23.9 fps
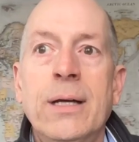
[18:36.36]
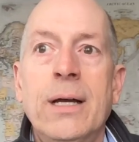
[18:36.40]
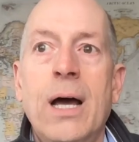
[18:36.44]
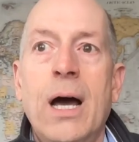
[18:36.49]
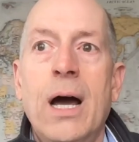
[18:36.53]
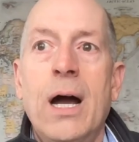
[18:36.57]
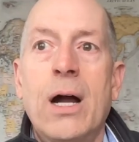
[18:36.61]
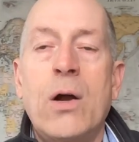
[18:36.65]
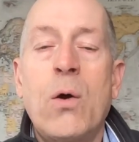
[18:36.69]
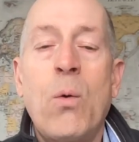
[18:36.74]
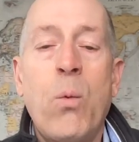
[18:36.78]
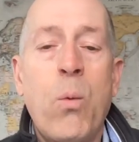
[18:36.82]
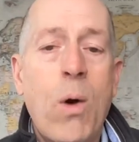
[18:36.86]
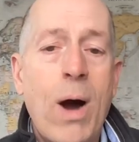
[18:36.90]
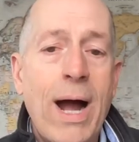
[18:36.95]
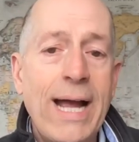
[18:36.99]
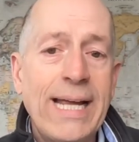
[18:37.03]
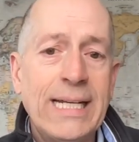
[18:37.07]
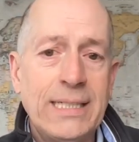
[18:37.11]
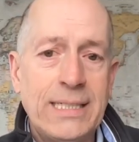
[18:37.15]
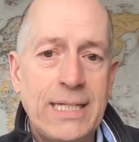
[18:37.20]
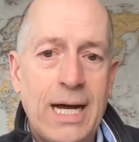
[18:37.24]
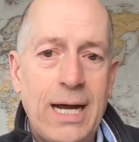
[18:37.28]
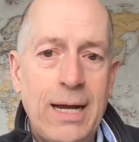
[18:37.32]
uh,
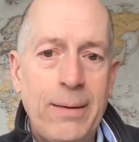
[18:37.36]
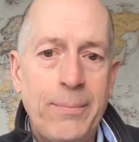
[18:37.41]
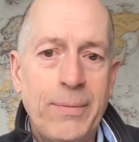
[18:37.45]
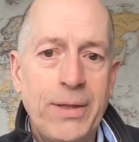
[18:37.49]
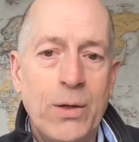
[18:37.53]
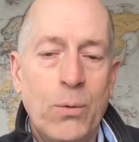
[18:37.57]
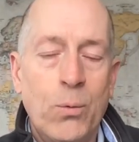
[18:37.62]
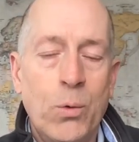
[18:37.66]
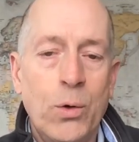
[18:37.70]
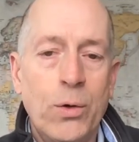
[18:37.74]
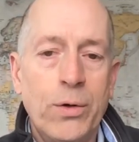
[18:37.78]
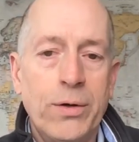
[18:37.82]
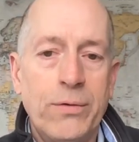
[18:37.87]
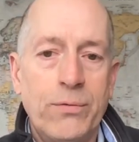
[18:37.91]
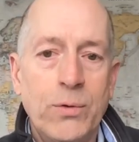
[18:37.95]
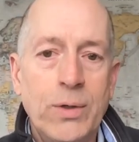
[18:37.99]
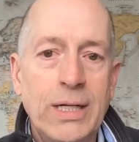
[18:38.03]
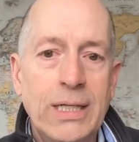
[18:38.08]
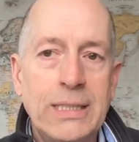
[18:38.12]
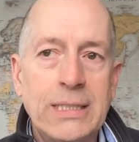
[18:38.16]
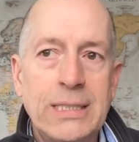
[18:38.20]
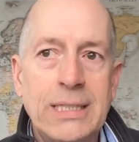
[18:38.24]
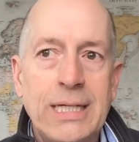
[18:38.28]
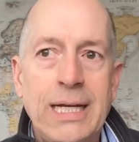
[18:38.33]
quiet time in the world of
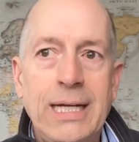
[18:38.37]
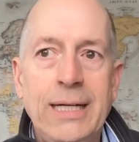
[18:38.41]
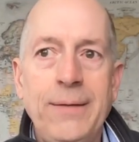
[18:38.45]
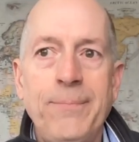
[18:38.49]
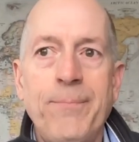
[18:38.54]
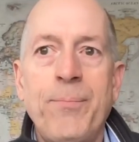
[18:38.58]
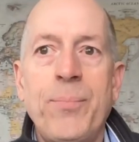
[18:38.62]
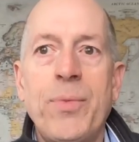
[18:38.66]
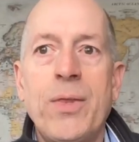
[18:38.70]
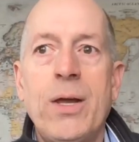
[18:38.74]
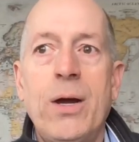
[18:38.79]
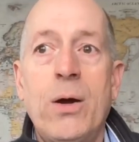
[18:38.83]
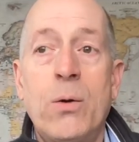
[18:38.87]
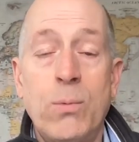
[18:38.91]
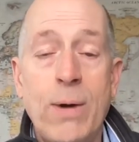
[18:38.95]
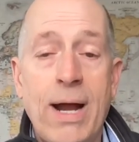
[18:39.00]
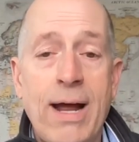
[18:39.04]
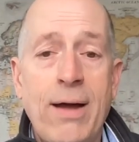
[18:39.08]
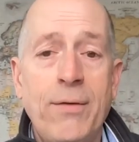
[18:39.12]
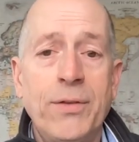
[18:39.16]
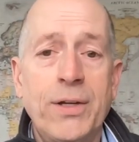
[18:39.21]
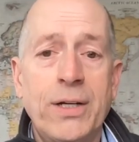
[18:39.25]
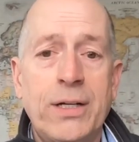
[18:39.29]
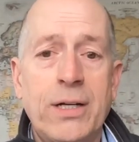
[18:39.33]
real estate
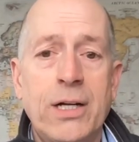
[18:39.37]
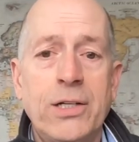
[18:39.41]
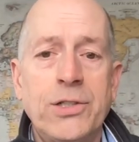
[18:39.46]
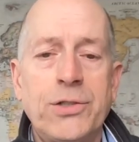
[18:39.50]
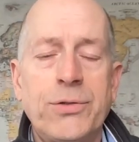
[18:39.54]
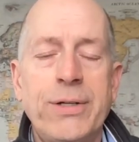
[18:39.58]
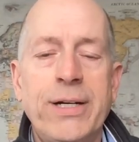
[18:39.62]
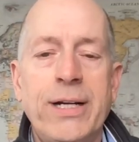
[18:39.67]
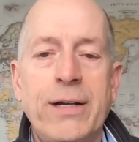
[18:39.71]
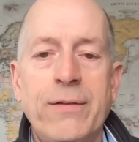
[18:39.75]
around the country.